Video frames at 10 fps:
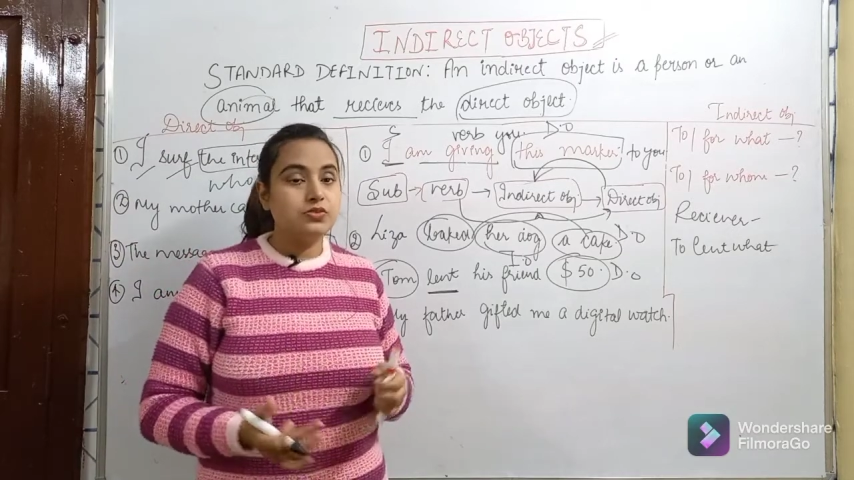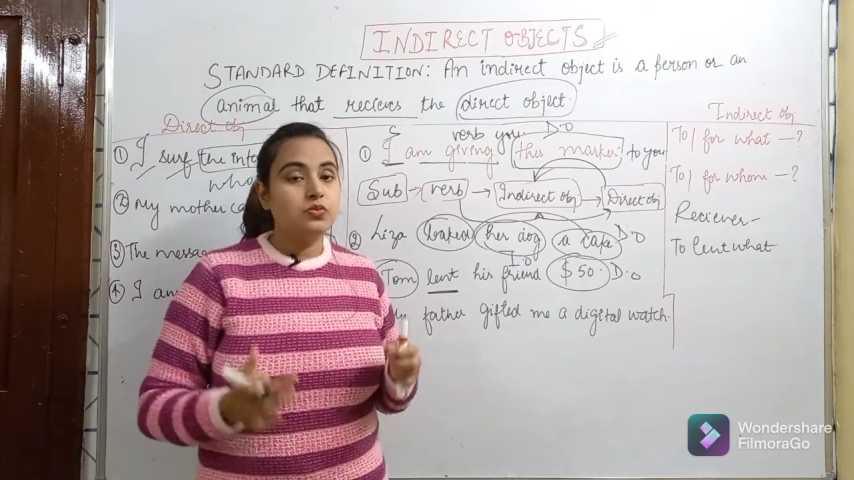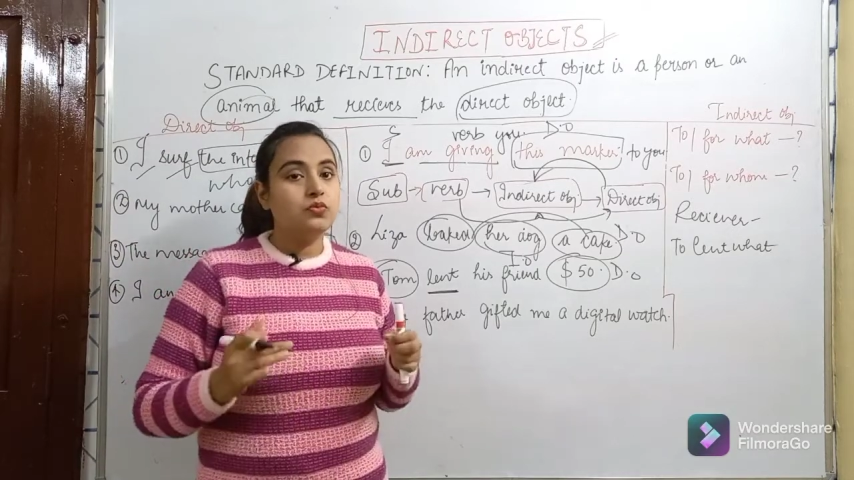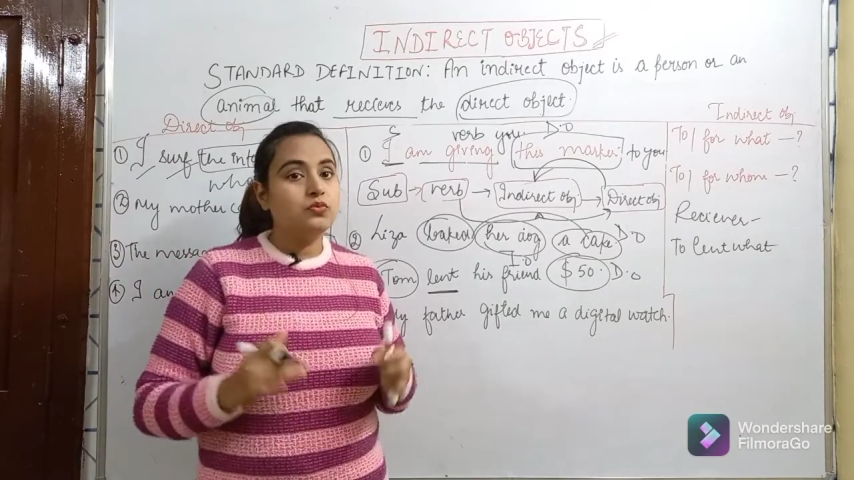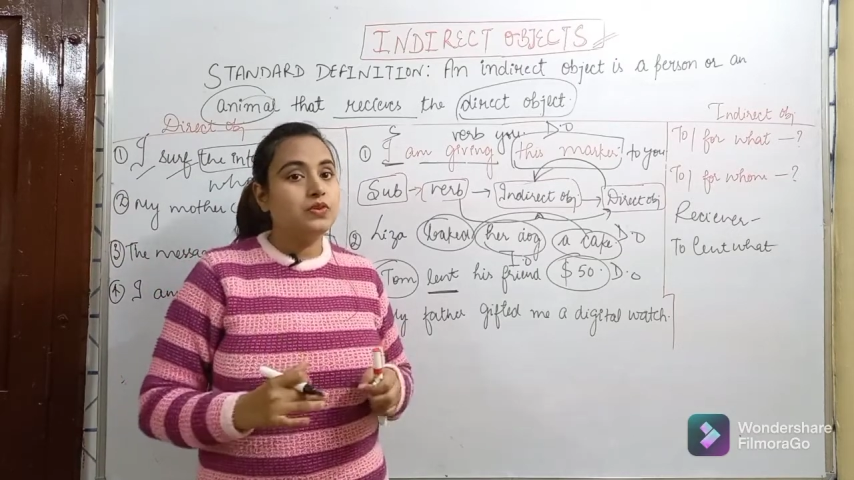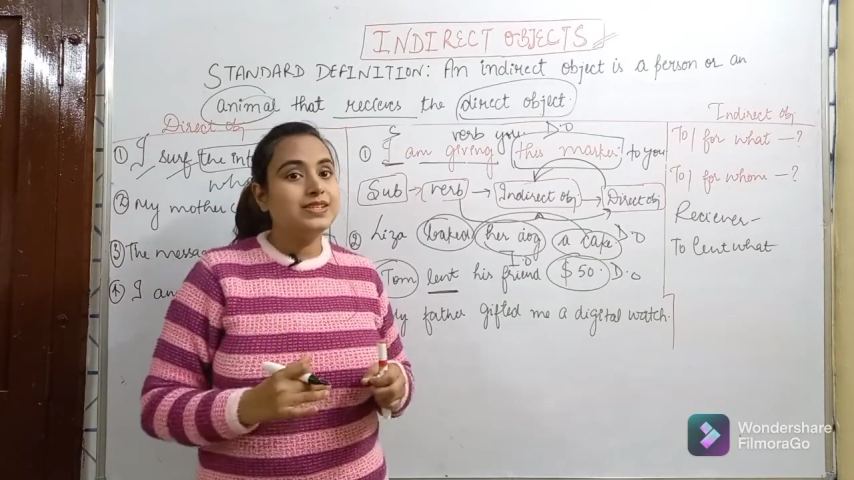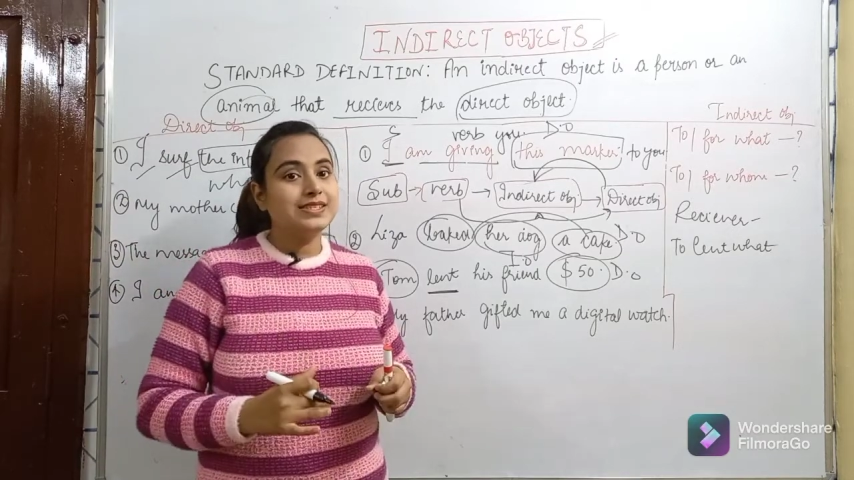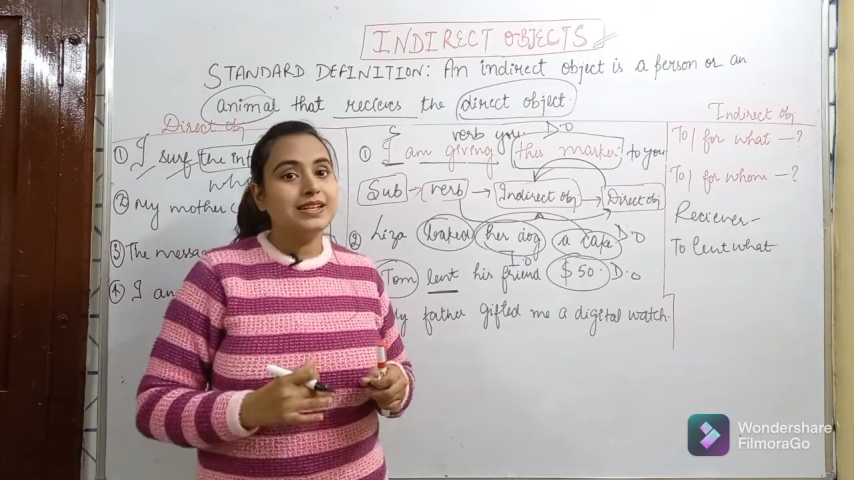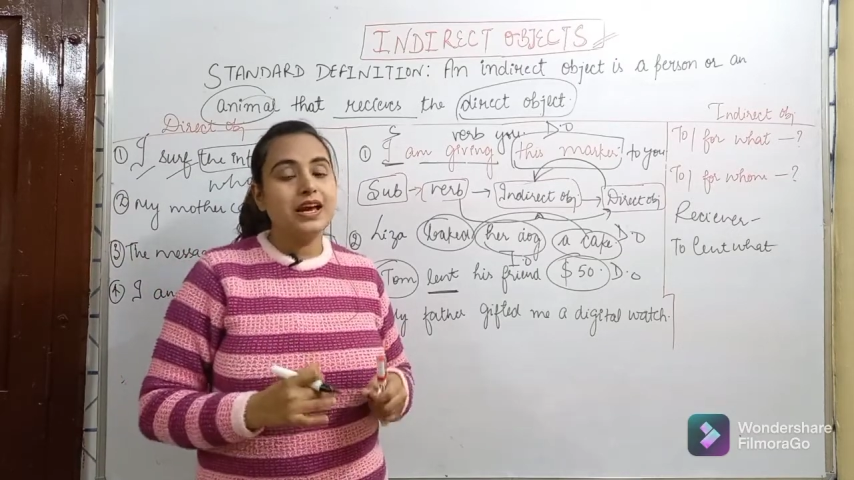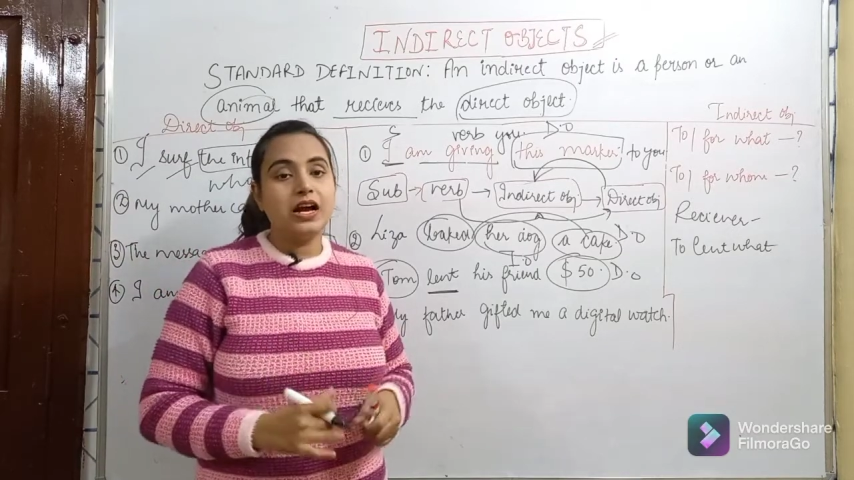you
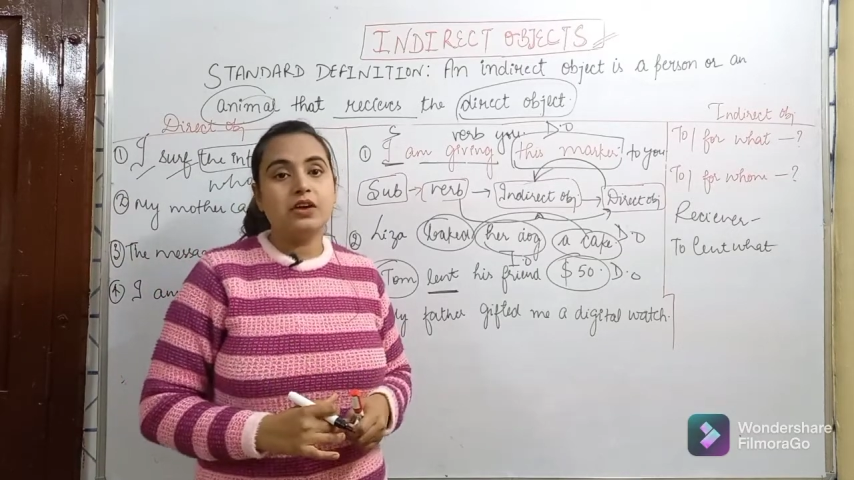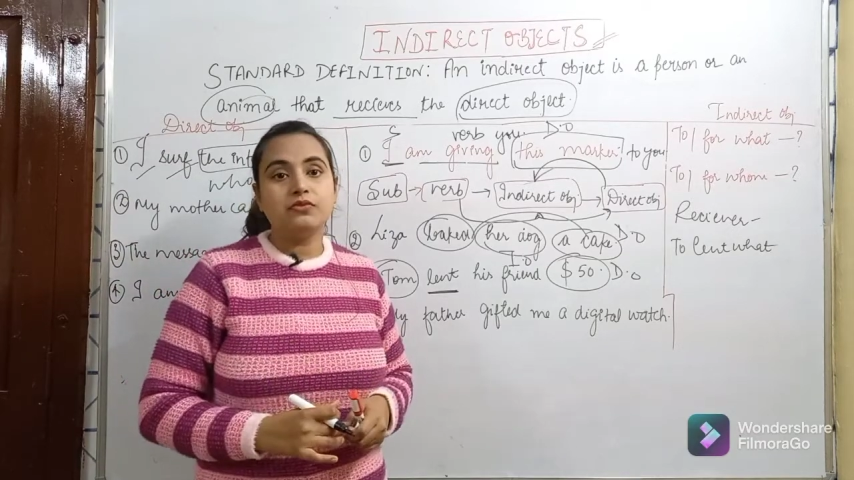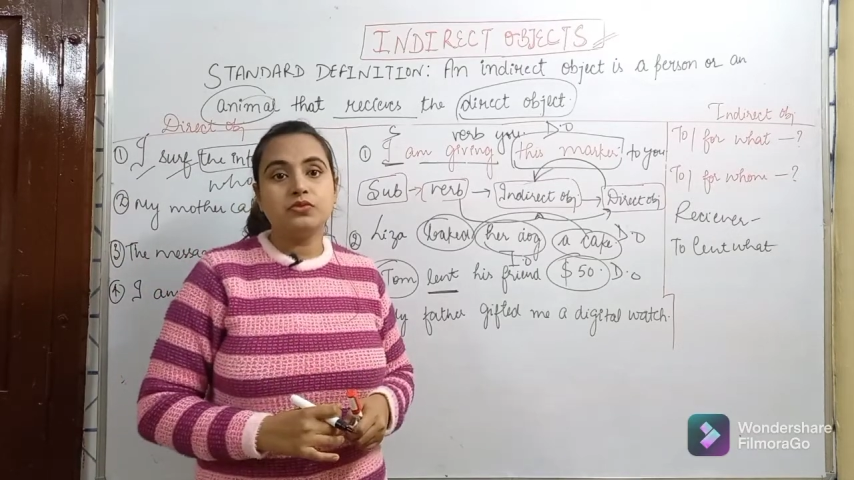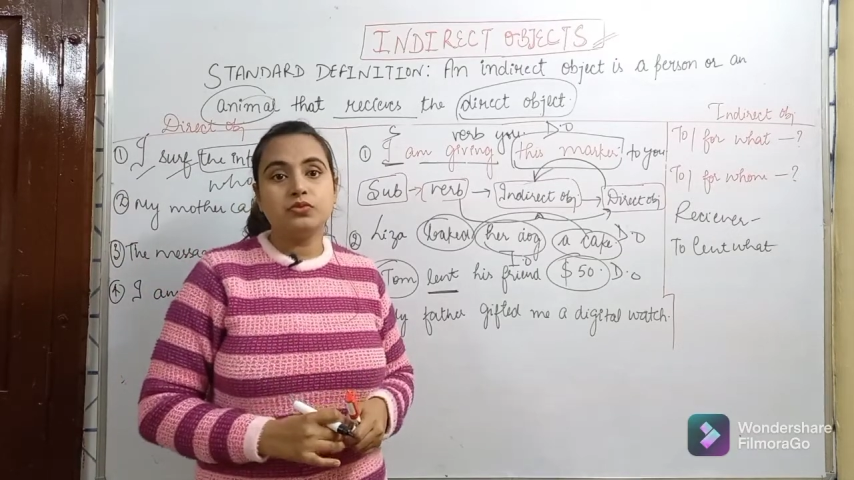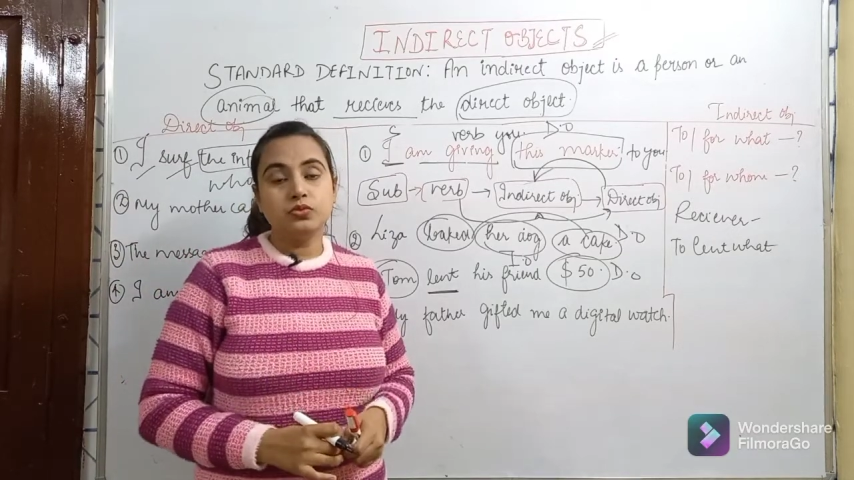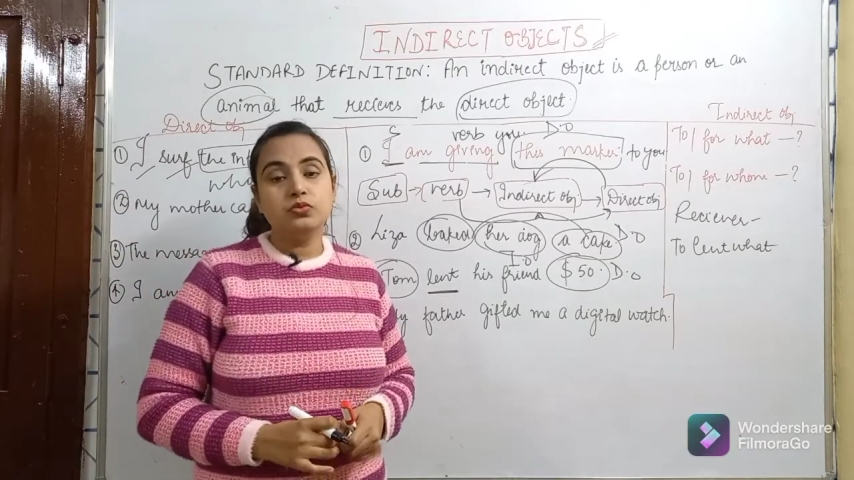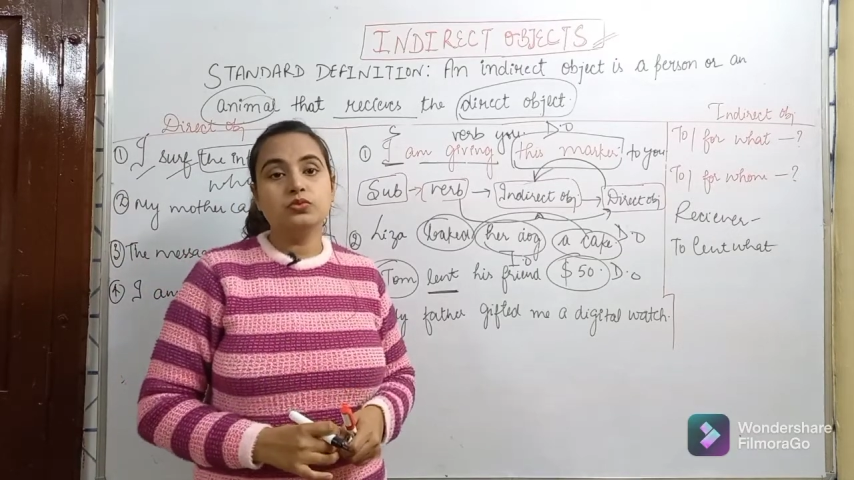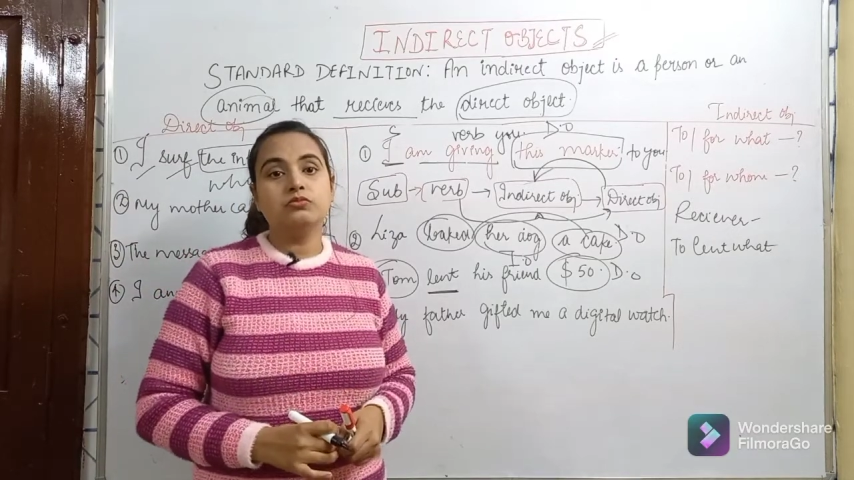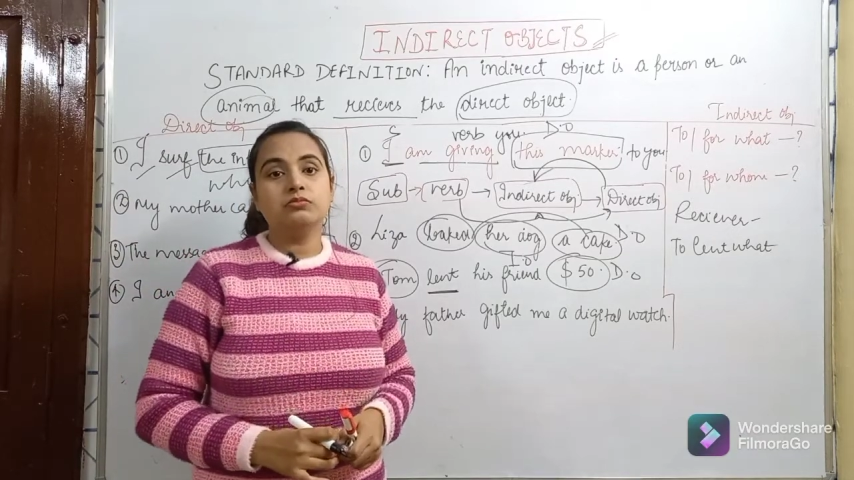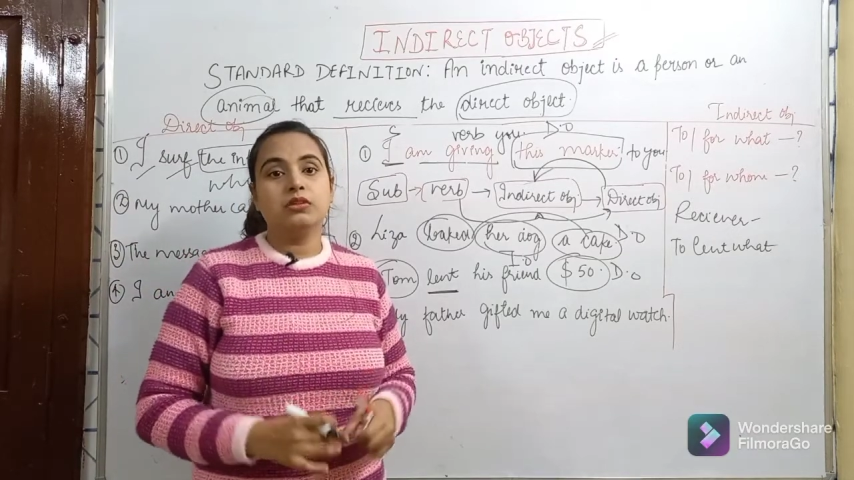first have
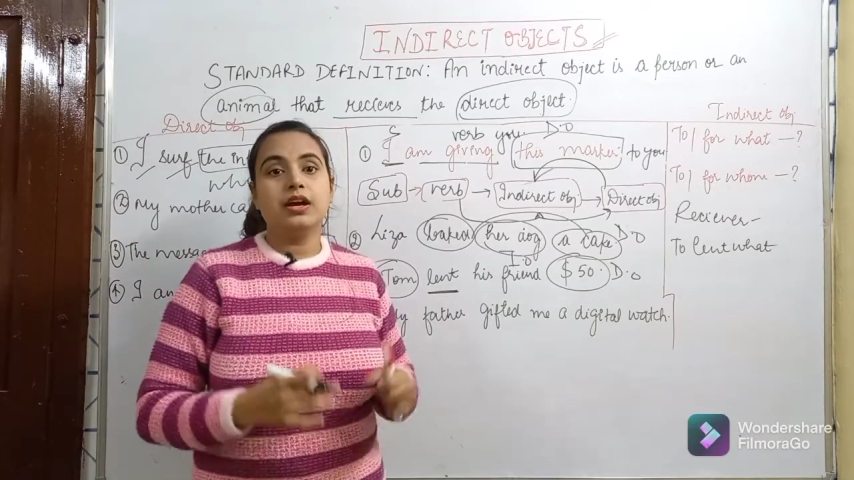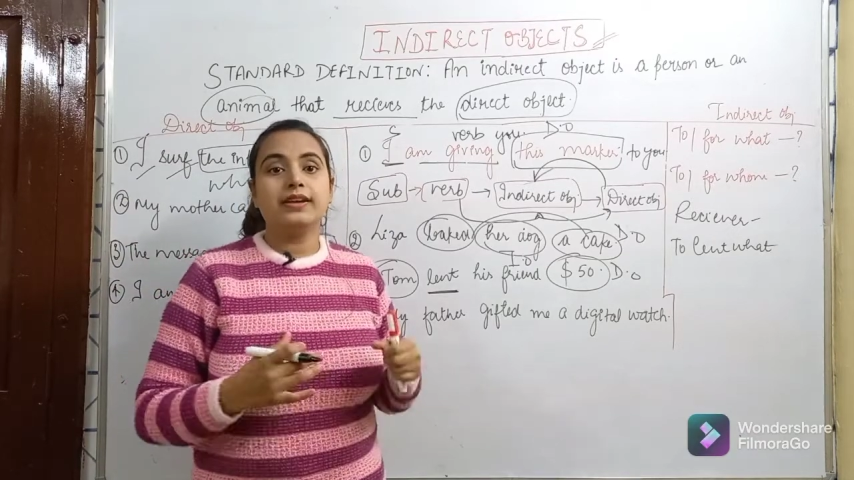to